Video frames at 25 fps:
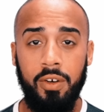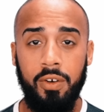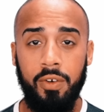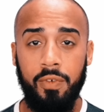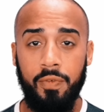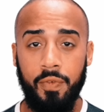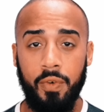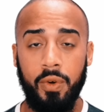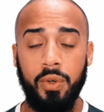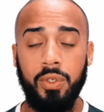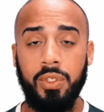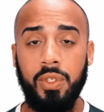
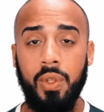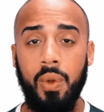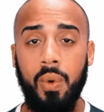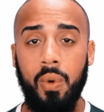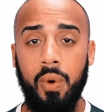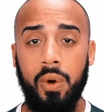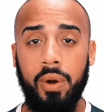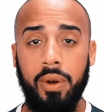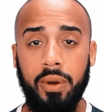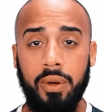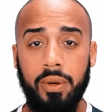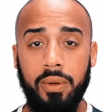first
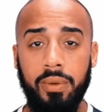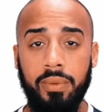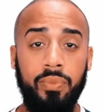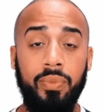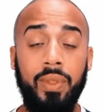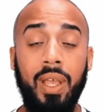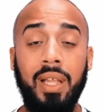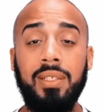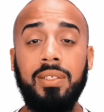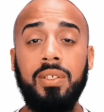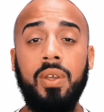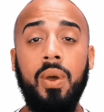order.
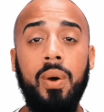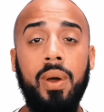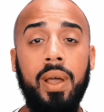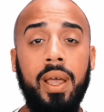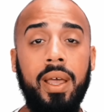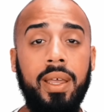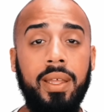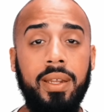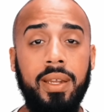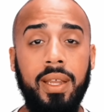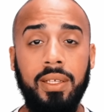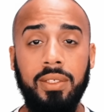Now let's go
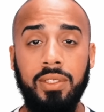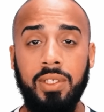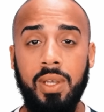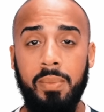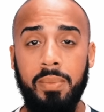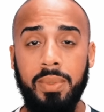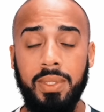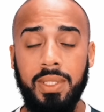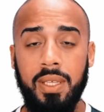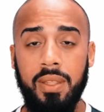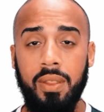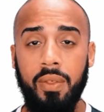ahead and
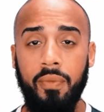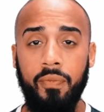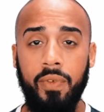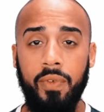jump into the